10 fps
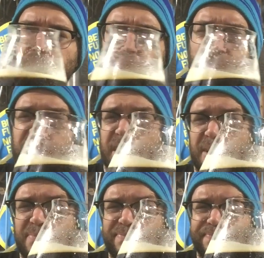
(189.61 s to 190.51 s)
This is
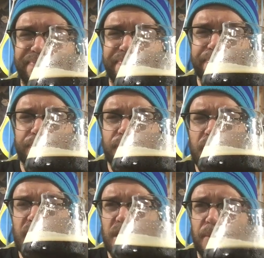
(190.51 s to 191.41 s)

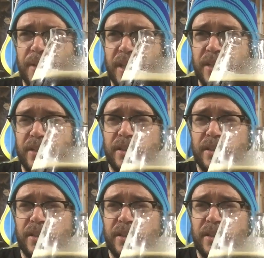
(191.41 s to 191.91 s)
something that